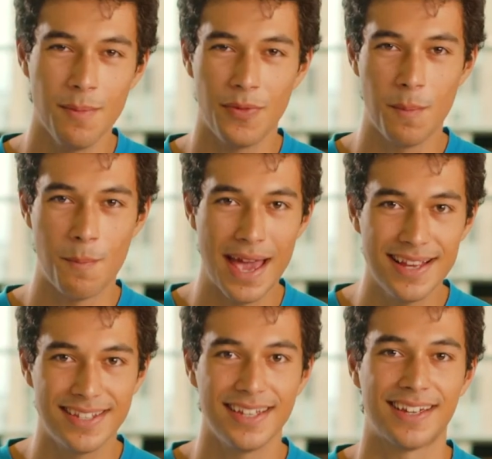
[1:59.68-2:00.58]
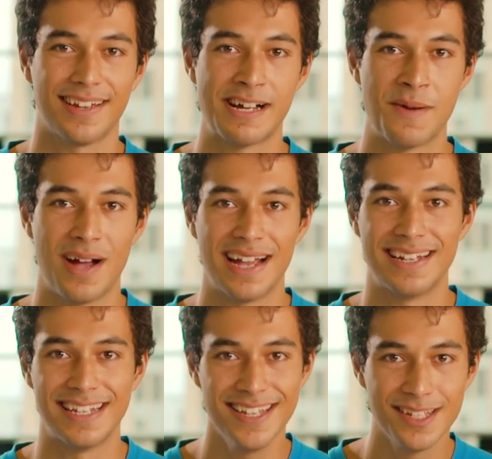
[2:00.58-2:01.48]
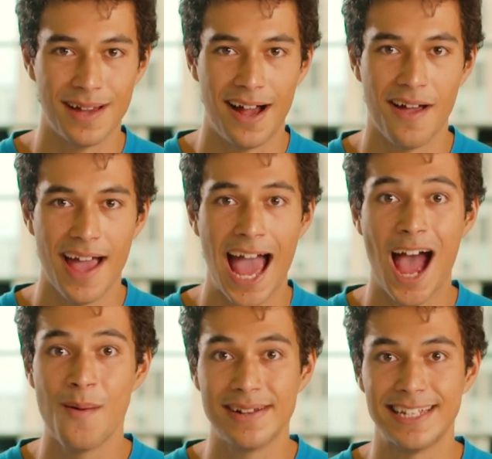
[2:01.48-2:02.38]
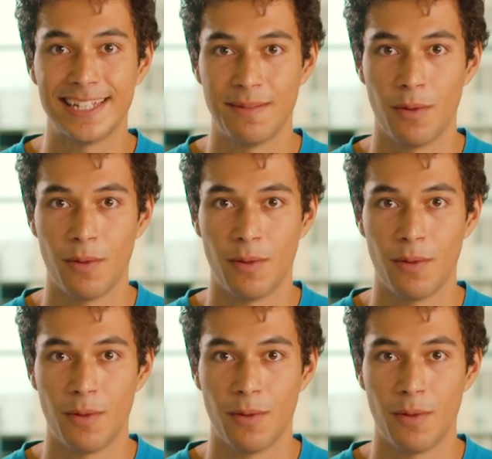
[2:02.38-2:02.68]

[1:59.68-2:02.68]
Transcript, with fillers: are the basic um, ideas about how a DC